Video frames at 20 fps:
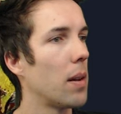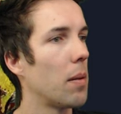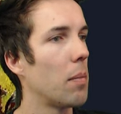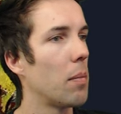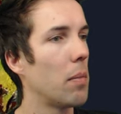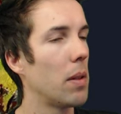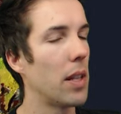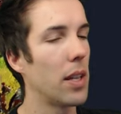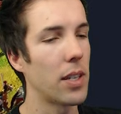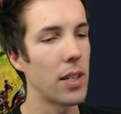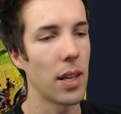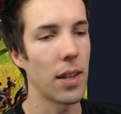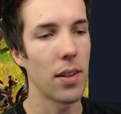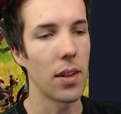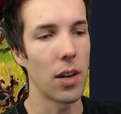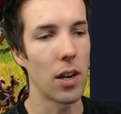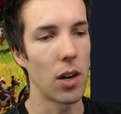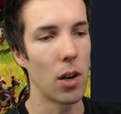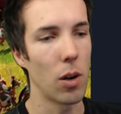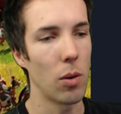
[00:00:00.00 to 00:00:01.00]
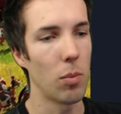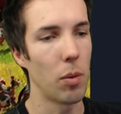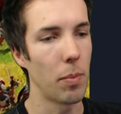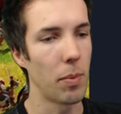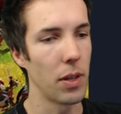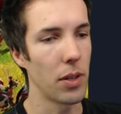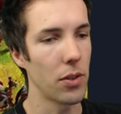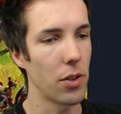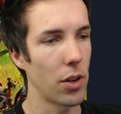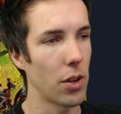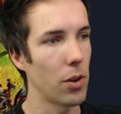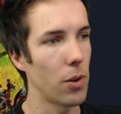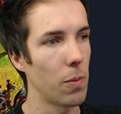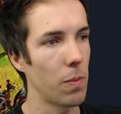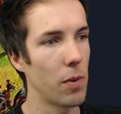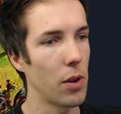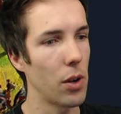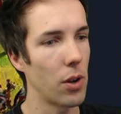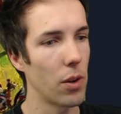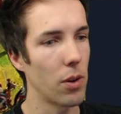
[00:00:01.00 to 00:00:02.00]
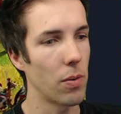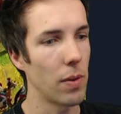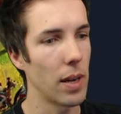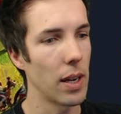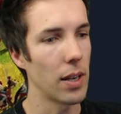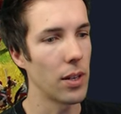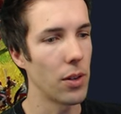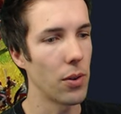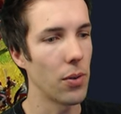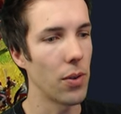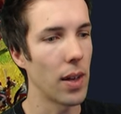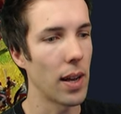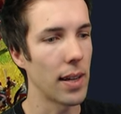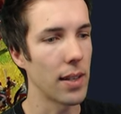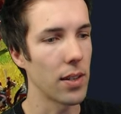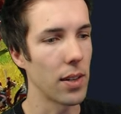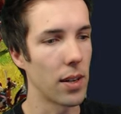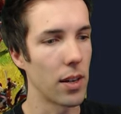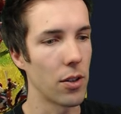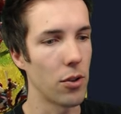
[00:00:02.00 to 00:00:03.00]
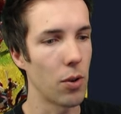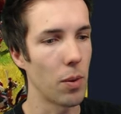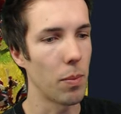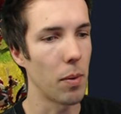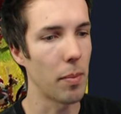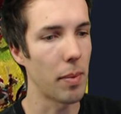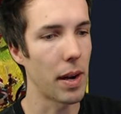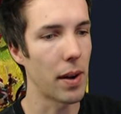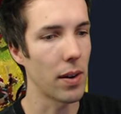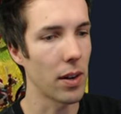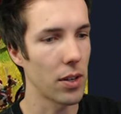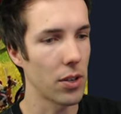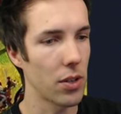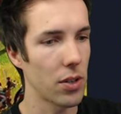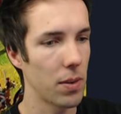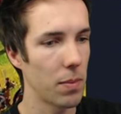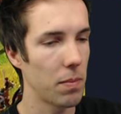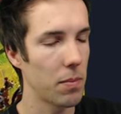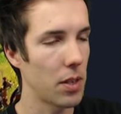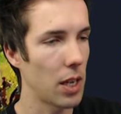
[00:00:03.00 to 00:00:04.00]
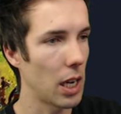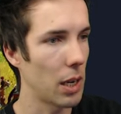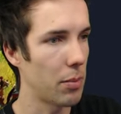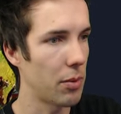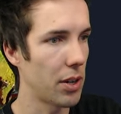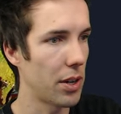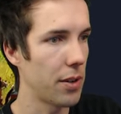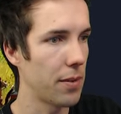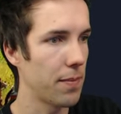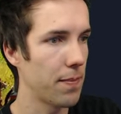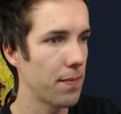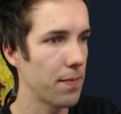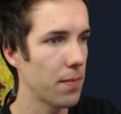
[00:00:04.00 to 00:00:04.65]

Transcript: But they said in the global build queue. You could already do that in a triple barracks, Talabro.